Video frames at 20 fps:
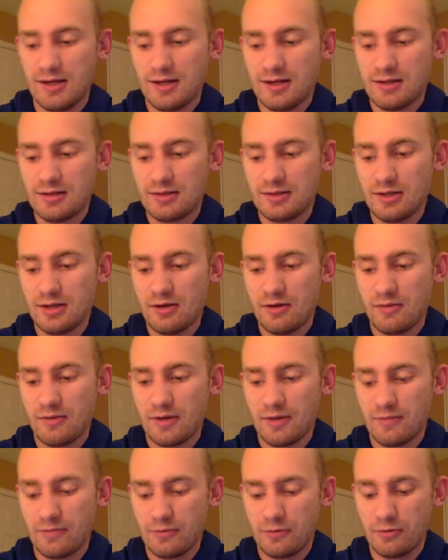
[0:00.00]
So I'm going
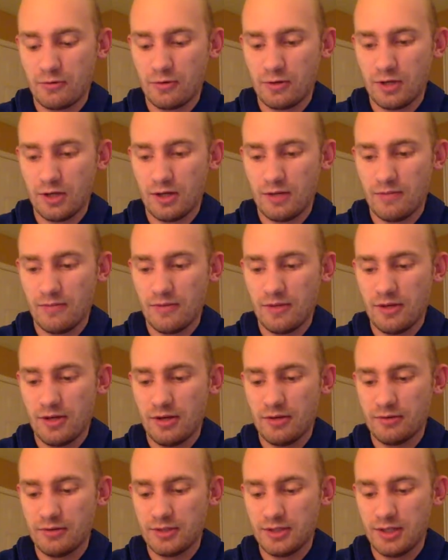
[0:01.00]
to pull up the
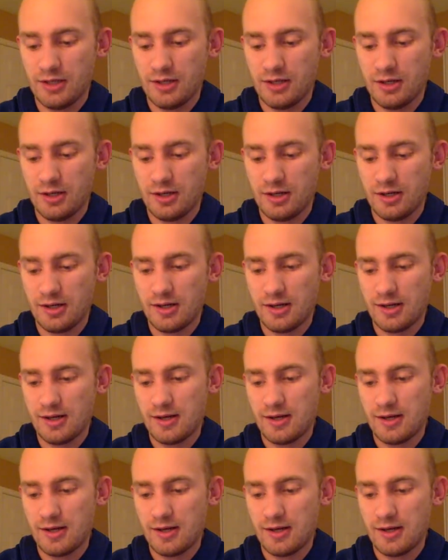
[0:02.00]
notes here.